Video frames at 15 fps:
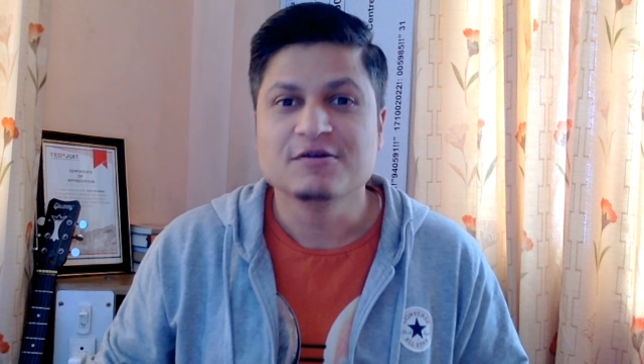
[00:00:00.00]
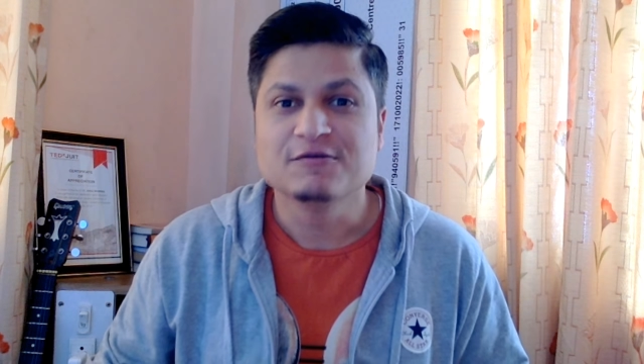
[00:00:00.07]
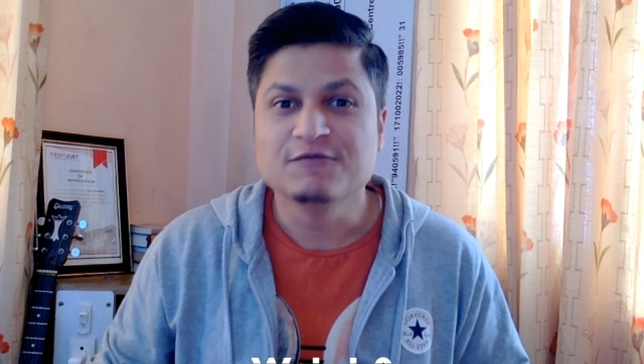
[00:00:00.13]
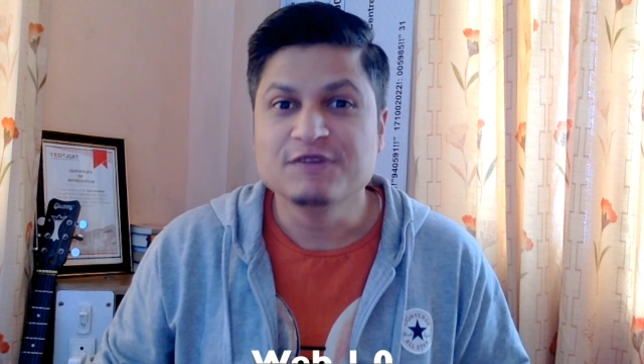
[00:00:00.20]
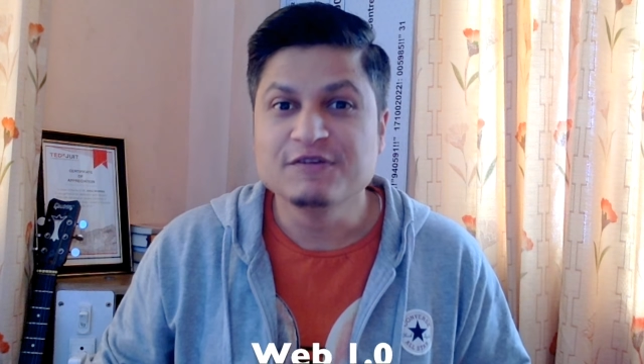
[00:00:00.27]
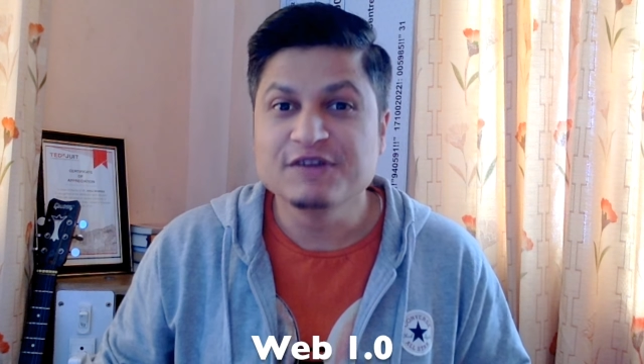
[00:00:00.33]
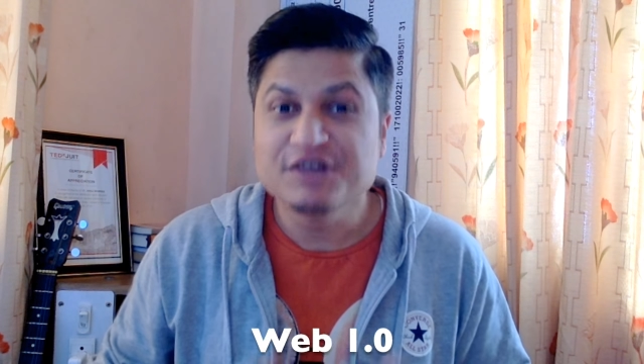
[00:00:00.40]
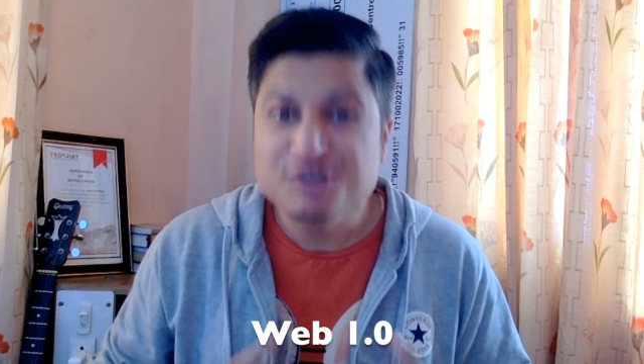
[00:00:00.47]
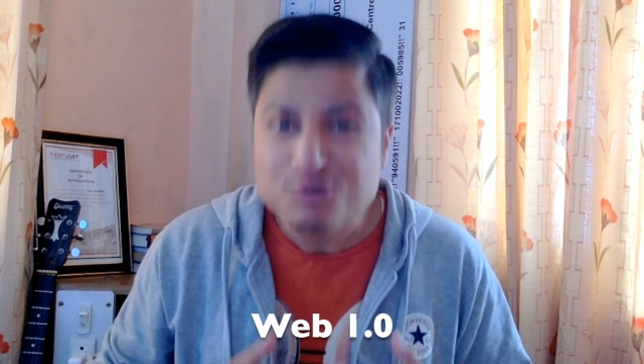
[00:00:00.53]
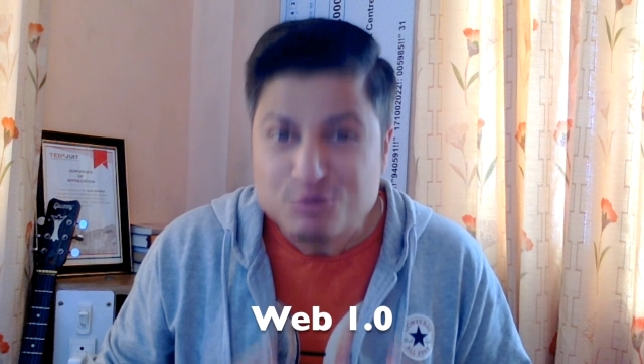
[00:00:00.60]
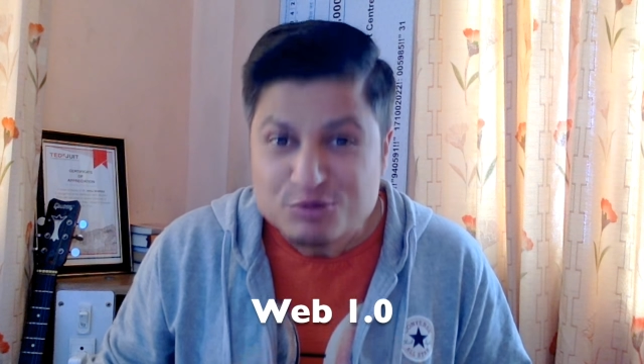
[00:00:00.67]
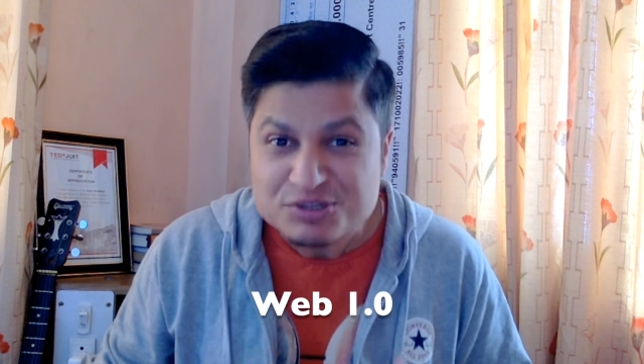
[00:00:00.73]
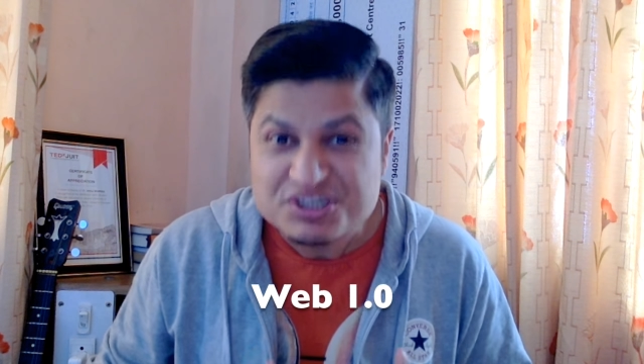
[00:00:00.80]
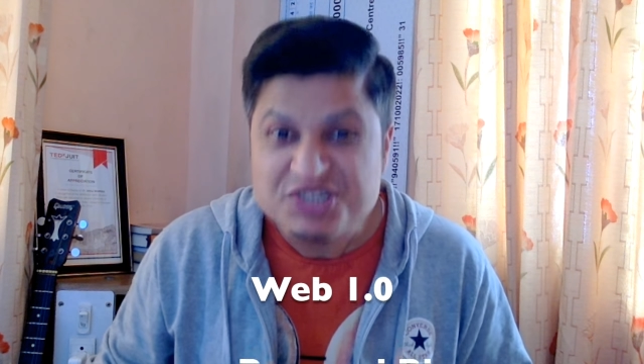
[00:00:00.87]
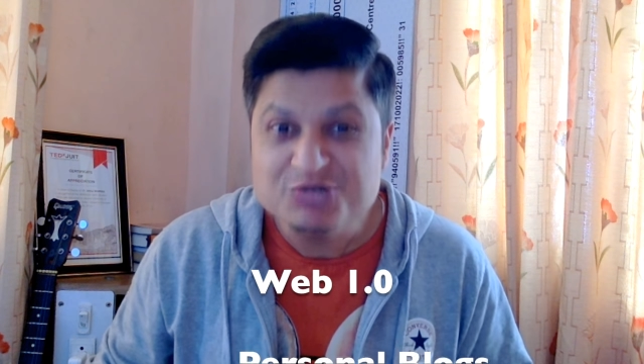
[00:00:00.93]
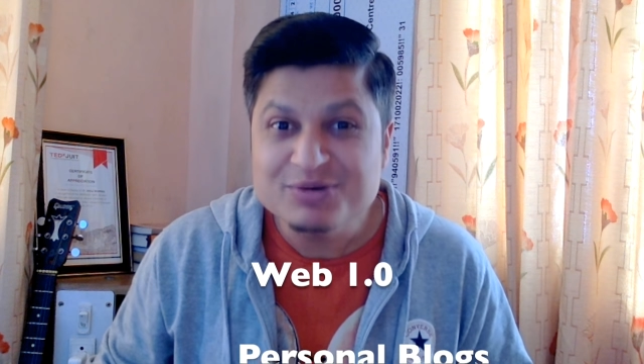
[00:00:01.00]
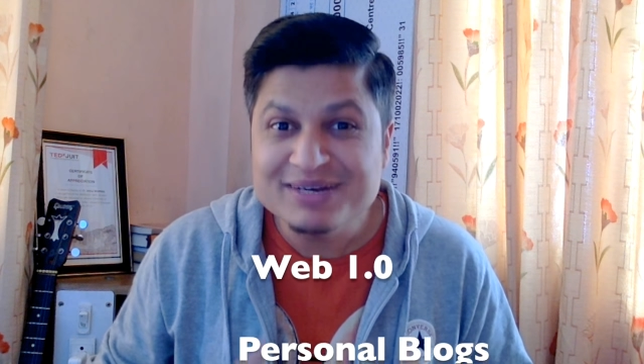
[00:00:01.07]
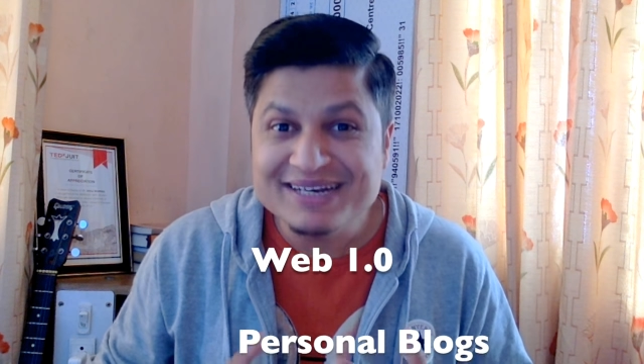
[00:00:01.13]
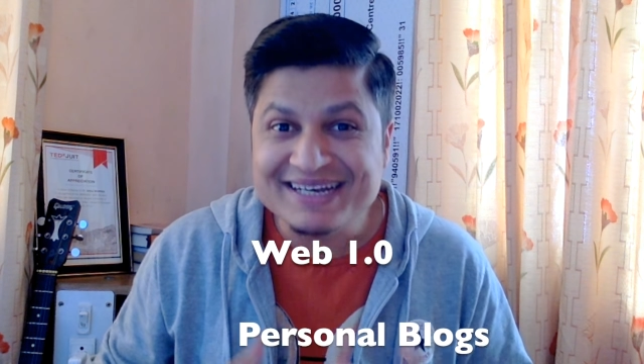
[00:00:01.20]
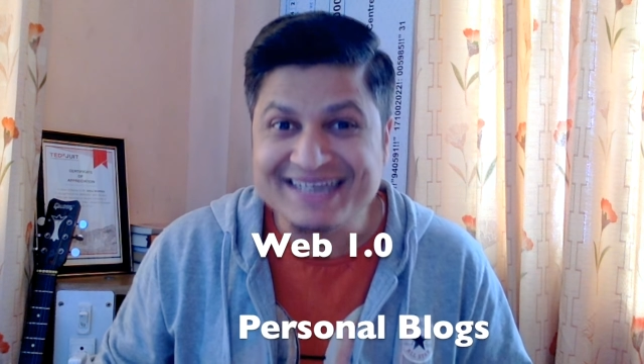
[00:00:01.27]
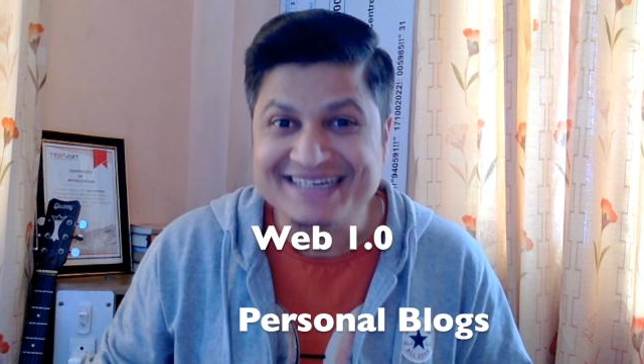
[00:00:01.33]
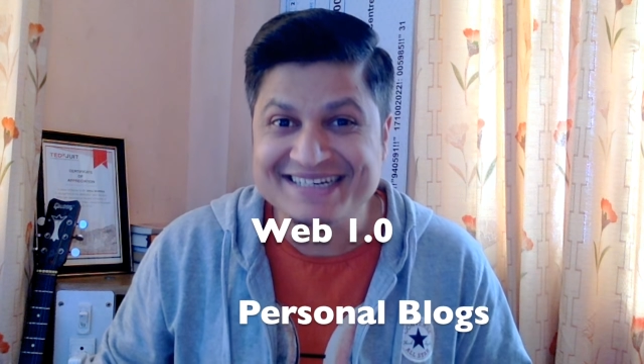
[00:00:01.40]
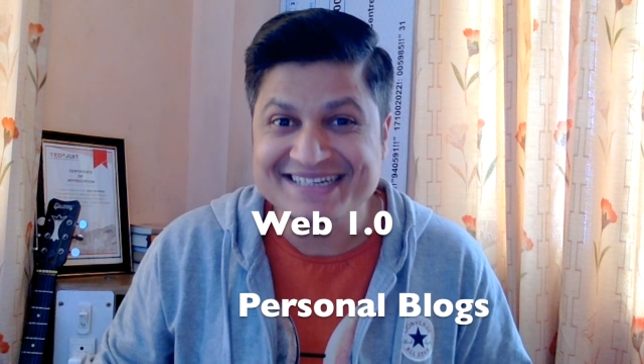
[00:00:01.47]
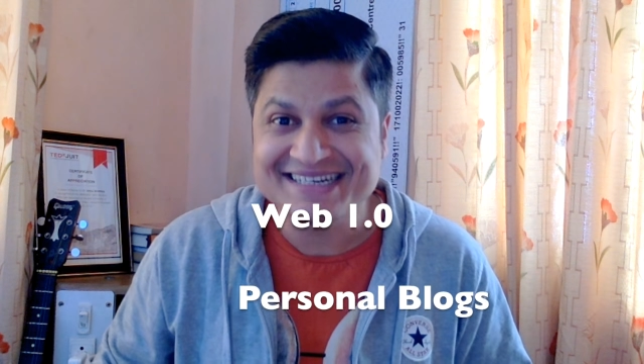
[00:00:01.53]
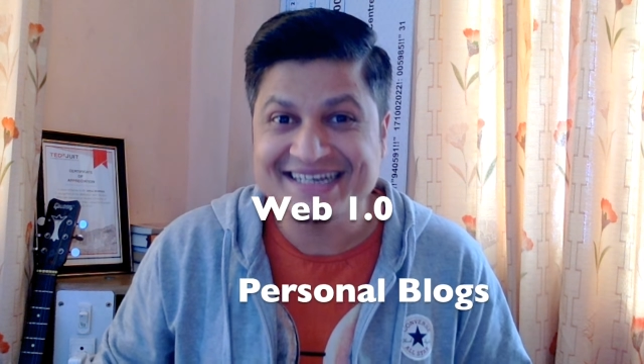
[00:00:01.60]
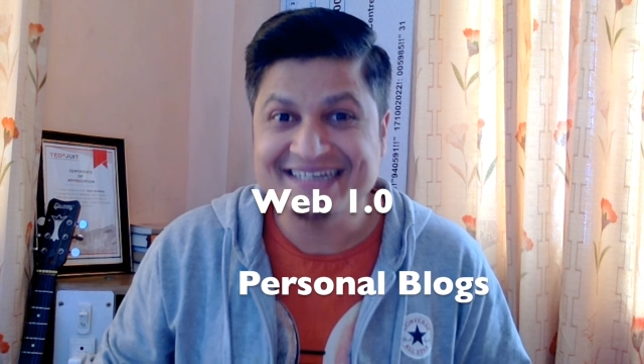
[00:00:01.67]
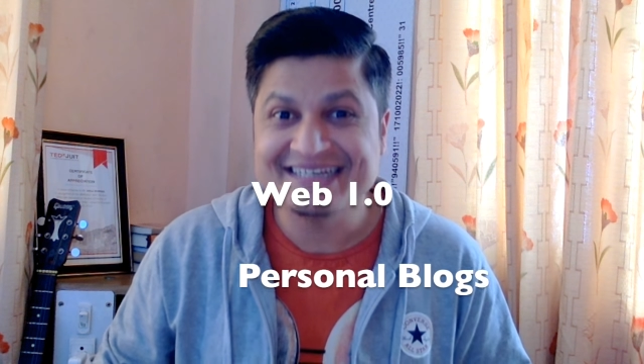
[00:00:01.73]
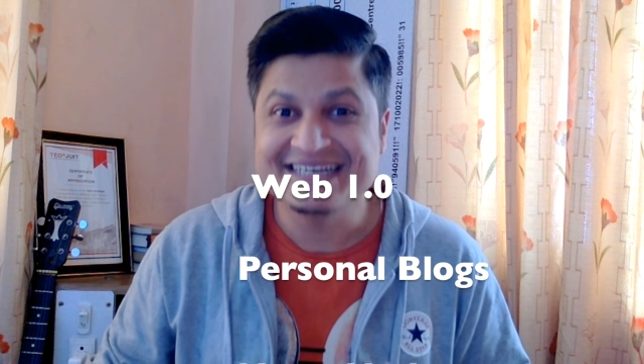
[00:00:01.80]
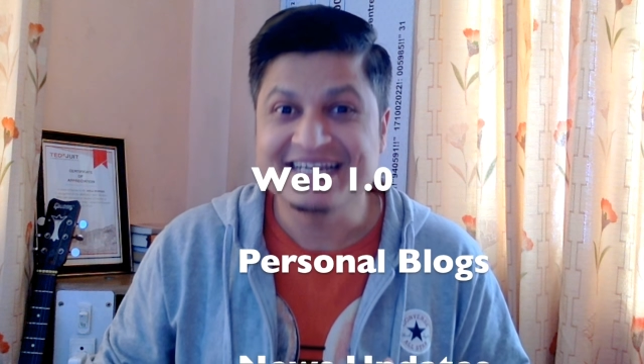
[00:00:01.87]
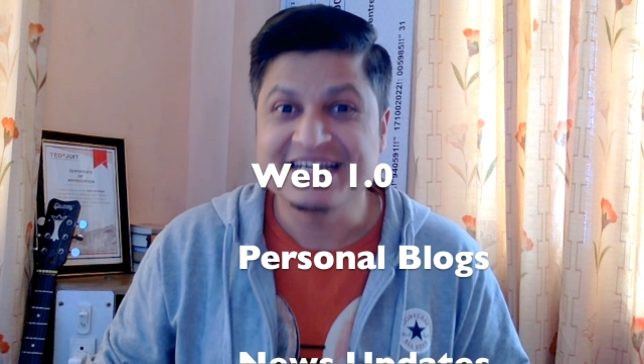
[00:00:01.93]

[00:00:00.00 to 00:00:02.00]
we were used to an internet